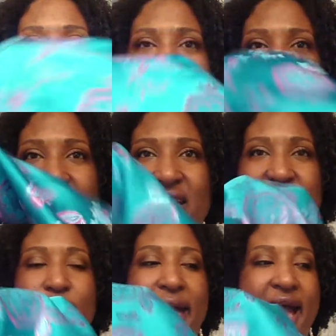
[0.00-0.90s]
And look at
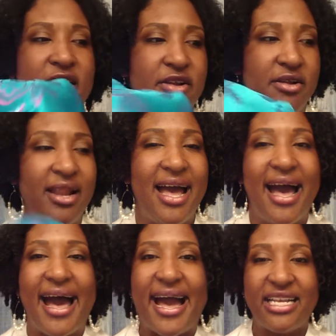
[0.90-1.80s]
the pattern.
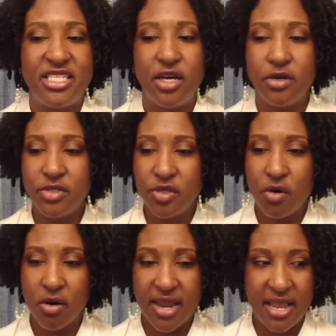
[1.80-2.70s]
I told
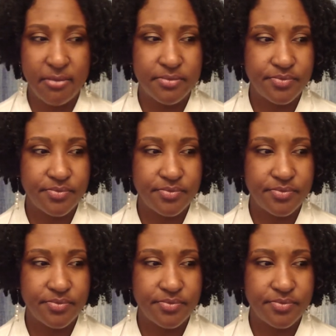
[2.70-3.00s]
Tori,